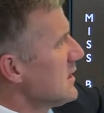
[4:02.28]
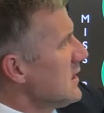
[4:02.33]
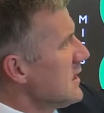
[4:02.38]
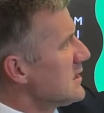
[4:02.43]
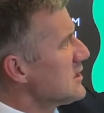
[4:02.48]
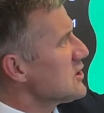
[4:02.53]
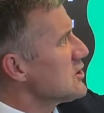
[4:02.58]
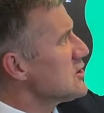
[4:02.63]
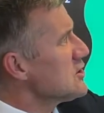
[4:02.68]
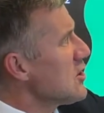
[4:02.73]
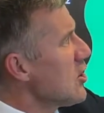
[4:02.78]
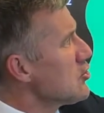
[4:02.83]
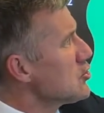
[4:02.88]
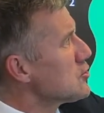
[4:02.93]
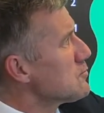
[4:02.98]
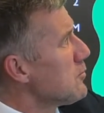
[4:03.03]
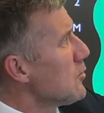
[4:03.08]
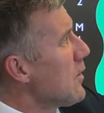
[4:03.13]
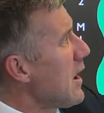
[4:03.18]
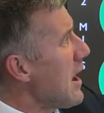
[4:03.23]
it is
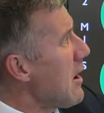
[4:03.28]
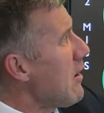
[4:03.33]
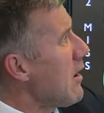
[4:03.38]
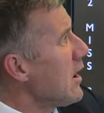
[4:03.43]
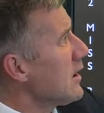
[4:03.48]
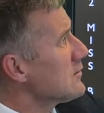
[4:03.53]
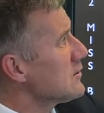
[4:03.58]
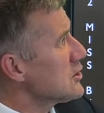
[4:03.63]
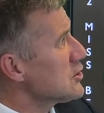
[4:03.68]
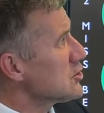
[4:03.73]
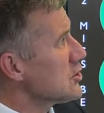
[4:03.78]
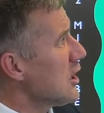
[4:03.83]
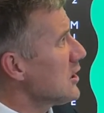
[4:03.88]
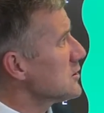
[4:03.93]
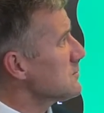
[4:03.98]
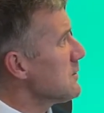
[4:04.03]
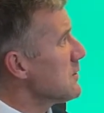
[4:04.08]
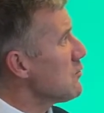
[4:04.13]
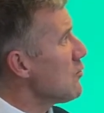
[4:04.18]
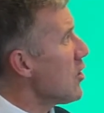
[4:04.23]
noticeable how hard this child
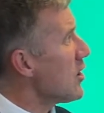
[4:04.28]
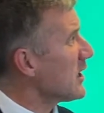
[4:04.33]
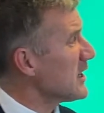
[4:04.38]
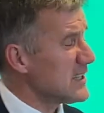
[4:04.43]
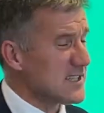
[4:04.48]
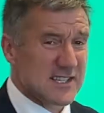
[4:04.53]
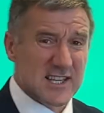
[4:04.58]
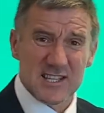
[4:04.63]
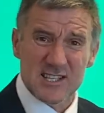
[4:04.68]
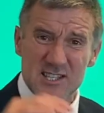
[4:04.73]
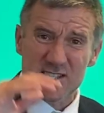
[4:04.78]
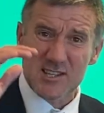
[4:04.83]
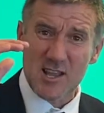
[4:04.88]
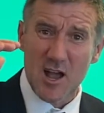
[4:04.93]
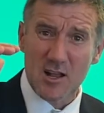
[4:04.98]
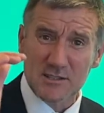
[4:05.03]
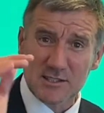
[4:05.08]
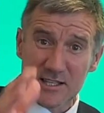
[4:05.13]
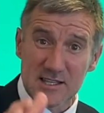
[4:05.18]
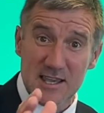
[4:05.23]
has been working since
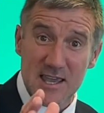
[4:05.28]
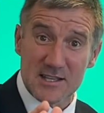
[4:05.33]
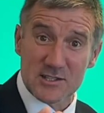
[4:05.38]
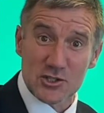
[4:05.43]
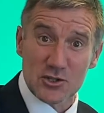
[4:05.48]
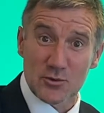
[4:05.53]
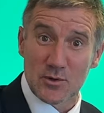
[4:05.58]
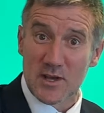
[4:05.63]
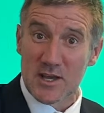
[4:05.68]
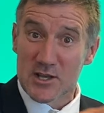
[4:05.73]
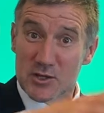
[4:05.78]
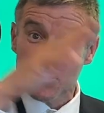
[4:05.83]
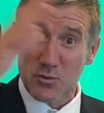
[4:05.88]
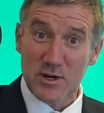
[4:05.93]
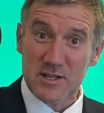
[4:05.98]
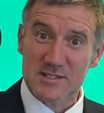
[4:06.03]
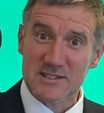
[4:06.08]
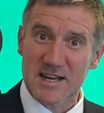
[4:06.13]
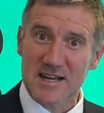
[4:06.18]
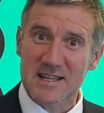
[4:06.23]
starting year 2. That's what I
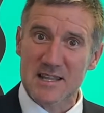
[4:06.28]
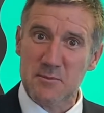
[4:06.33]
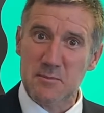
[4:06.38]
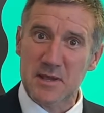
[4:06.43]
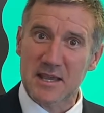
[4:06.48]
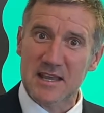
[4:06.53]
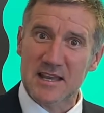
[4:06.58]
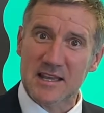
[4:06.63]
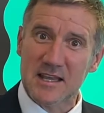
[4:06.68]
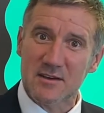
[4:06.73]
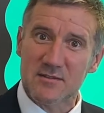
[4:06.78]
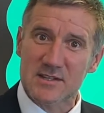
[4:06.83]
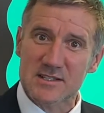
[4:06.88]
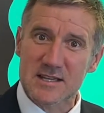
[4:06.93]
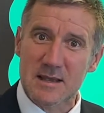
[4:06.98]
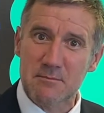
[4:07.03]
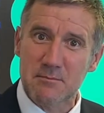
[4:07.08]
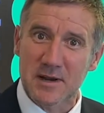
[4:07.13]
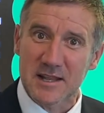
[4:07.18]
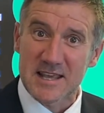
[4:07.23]
said at the beginning of
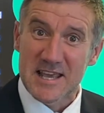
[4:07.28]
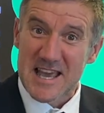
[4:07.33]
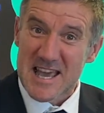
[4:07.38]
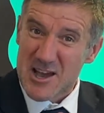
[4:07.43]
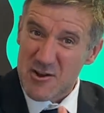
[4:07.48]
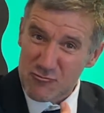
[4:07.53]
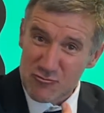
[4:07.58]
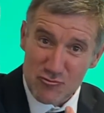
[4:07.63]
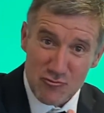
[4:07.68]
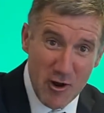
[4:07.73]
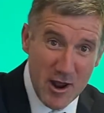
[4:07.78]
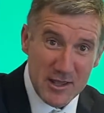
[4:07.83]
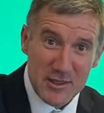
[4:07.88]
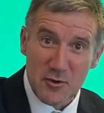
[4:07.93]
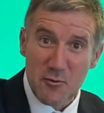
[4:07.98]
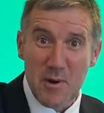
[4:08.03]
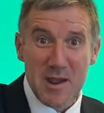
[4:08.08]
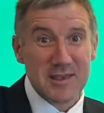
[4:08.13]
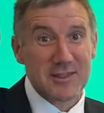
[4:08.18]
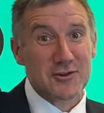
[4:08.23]
assembly. Right the
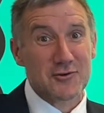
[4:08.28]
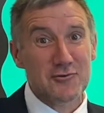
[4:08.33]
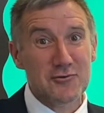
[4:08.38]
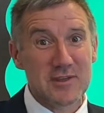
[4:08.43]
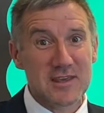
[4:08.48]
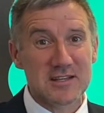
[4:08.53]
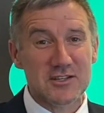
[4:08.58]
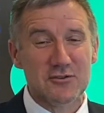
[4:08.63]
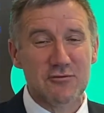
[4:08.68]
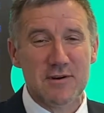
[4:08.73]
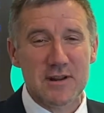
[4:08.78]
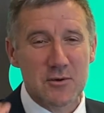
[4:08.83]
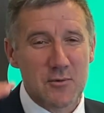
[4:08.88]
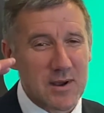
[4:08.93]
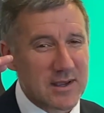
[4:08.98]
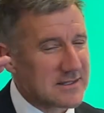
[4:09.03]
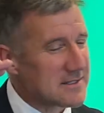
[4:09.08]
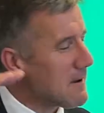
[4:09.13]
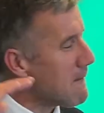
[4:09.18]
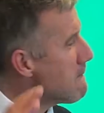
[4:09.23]
way through these 3
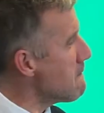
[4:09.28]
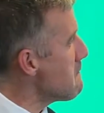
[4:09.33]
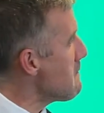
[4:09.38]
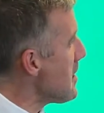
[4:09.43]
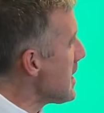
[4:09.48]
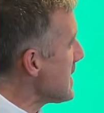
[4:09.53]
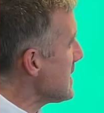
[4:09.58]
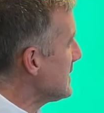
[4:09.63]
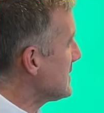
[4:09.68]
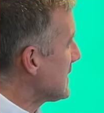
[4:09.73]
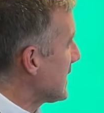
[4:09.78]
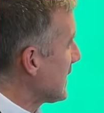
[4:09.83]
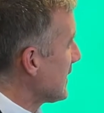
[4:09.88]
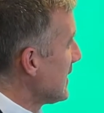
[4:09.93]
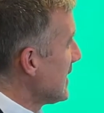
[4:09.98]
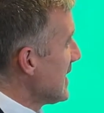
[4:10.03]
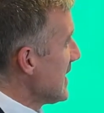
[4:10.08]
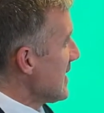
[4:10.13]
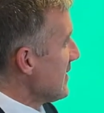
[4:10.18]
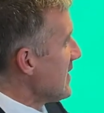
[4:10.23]
weeks. Amazing.
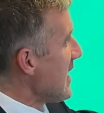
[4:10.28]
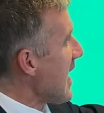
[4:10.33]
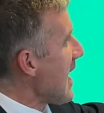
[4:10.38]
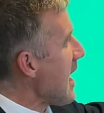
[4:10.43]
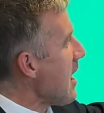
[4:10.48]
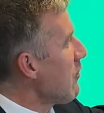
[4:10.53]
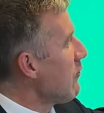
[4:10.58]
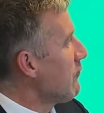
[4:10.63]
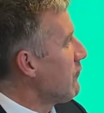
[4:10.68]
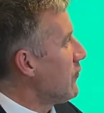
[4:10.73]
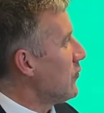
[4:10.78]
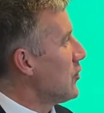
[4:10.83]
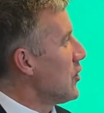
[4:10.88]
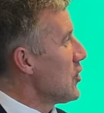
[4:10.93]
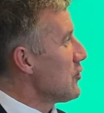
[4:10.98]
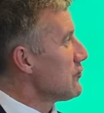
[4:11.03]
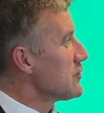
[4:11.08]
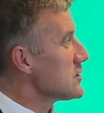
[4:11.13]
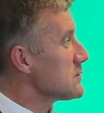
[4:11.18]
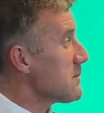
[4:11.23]
They're helpful,
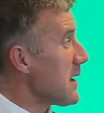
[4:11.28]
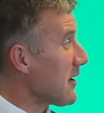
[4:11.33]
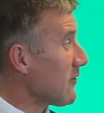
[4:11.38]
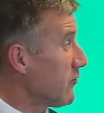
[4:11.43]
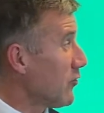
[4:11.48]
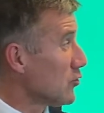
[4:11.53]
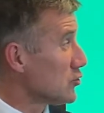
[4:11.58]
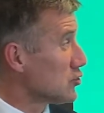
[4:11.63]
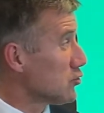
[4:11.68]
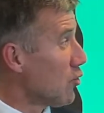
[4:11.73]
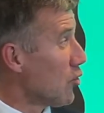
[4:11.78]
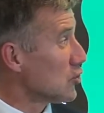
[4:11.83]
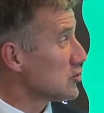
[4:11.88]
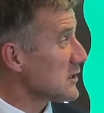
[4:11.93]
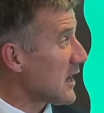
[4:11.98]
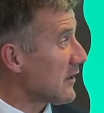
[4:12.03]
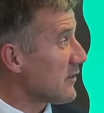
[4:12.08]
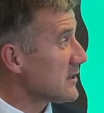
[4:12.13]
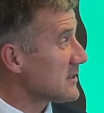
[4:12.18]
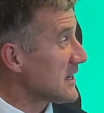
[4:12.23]
respectful towards
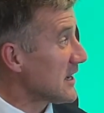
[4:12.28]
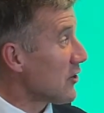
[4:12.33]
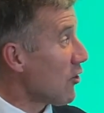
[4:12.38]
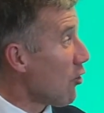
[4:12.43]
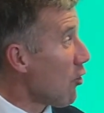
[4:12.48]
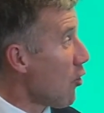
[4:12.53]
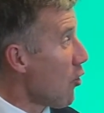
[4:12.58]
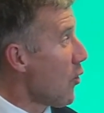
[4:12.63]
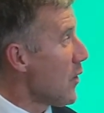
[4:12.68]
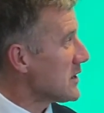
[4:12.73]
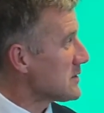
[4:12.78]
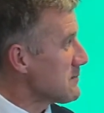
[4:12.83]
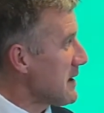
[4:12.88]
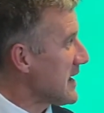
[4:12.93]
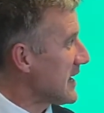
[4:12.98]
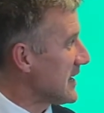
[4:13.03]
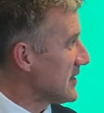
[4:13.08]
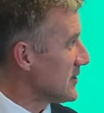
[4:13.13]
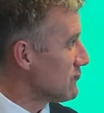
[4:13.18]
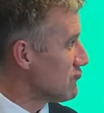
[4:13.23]
others and always
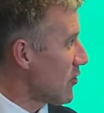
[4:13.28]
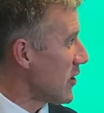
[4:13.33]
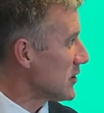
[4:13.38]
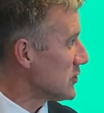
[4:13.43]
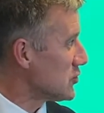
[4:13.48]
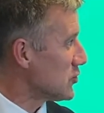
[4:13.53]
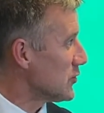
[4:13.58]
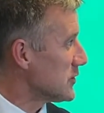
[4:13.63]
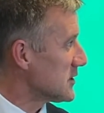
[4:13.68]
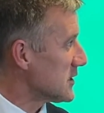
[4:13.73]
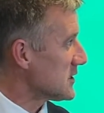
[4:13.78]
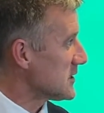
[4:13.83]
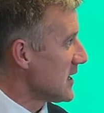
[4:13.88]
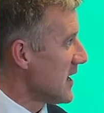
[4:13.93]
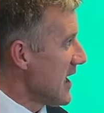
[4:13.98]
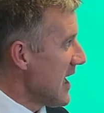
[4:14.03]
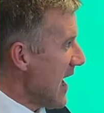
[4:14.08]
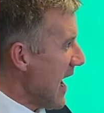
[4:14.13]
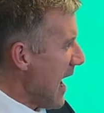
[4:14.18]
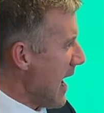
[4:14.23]
making the right choices.
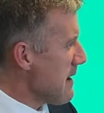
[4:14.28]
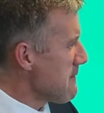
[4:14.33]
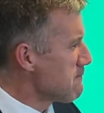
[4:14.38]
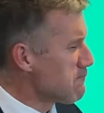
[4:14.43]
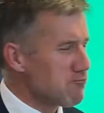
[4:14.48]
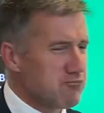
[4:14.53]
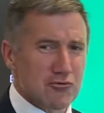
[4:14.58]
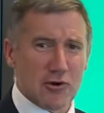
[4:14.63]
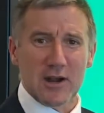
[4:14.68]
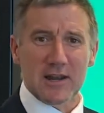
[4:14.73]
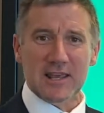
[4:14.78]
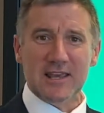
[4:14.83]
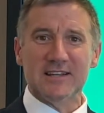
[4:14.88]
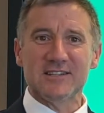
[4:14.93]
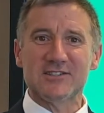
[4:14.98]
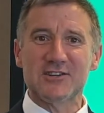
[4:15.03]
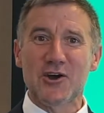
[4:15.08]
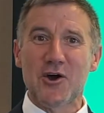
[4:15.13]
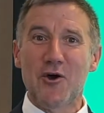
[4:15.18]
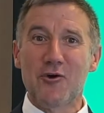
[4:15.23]
A
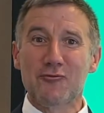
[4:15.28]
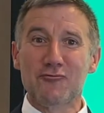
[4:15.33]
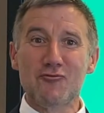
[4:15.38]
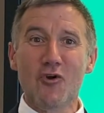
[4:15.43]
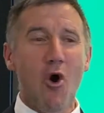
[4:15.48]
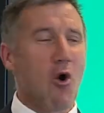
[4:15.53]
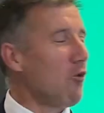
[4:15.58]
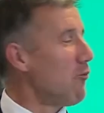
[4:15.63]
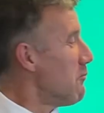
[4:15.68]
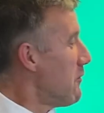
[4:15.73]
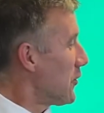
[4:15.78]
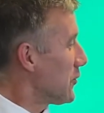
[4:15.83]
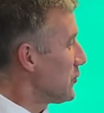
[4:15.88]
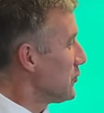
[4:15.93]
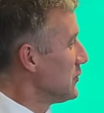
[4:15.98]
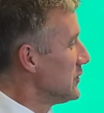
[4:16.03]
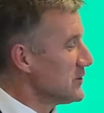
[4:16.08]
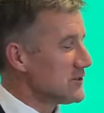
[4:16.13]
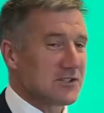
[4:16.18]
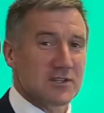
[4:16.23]
brilliant role
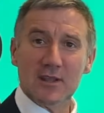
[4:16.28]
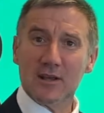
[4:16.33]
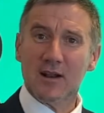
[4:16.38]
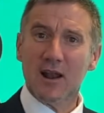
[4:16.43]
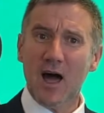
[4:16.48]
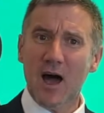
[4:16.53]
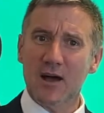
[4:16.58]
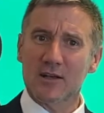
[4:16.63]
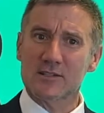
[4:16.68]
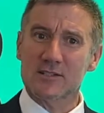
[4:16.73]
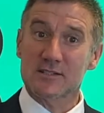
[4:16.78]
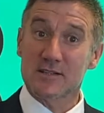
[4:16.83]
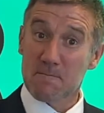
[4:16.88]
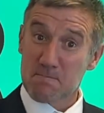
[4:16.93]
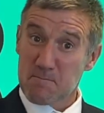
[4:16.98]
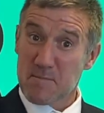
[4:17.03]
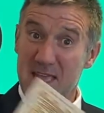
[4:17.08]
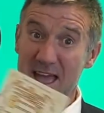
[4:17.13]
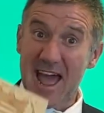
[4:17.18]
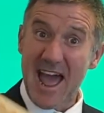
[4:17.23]
model to the class
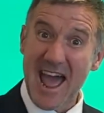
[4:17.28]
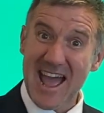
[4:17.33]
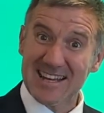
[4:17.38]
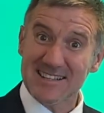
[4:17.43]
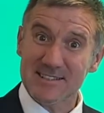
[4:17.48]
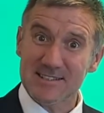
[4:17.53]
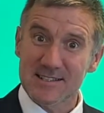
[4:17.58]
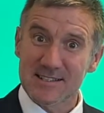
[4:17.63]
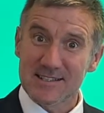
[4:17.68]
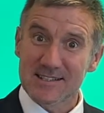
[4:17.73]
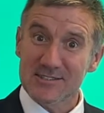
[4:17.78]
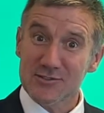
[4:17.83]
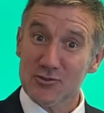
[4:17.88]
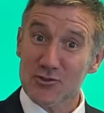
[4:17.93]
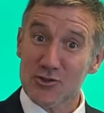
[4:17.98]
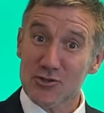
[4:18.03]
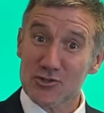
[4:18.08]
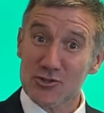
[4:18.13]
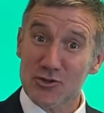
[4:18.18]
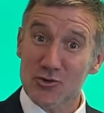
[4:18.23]
and to
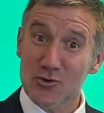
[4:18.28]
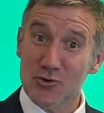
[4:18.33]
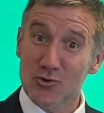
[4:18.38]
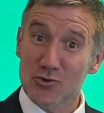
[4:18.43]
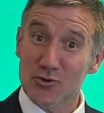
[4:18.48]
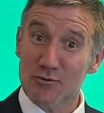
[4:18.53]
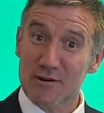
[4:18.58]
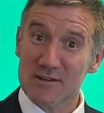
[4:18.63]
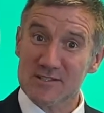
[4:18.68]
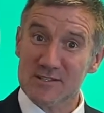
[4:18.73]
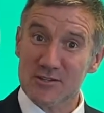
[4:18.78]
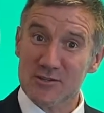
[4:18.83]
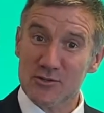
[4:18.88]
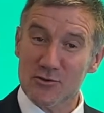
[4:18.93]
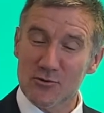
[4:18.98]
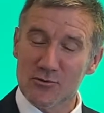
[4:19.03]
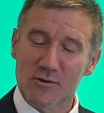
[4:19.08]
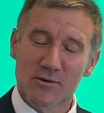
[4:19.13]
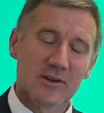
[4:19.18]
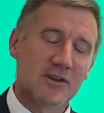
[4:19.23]
the school, the rest of the
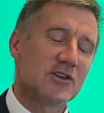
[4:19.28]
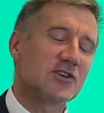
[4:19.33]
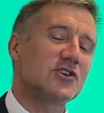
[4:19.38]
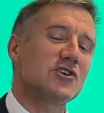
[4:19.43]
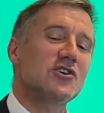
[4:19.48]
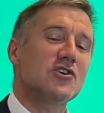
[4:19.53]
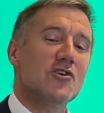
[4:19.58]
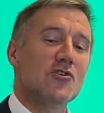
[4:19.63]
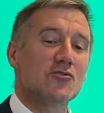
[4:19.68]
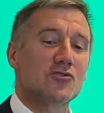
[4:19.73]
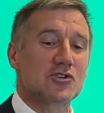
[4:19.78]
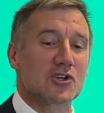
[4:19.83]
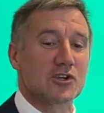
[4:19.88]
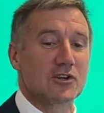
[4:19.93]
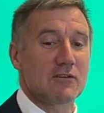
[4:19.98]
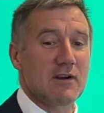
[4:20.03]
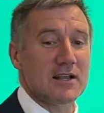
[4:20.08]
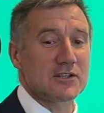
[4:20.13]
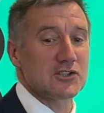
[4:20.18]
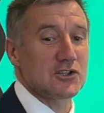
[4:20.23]
school. Huge
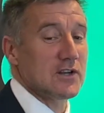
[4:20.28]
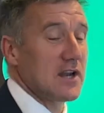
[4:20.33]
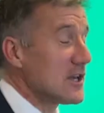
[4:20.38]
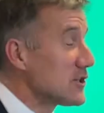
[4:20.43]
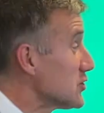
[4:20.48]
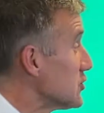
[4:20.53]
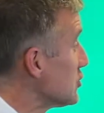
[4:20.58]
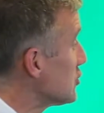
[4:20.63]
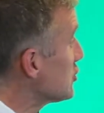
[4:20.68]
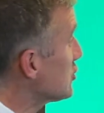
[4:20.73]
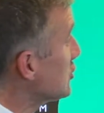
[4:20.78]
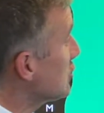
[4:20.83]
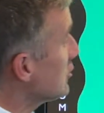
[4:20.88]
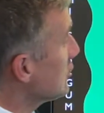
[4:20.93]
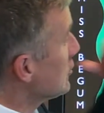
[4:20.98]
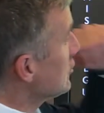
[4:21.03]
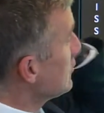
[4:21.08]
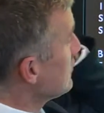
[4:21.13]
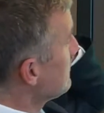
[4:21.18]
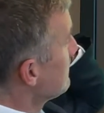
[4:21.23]
congratulations
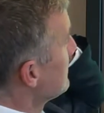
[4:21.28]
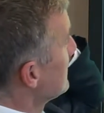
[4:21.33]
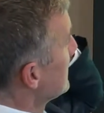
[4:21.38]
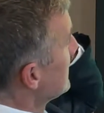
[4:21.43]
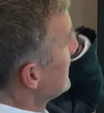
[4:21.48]
to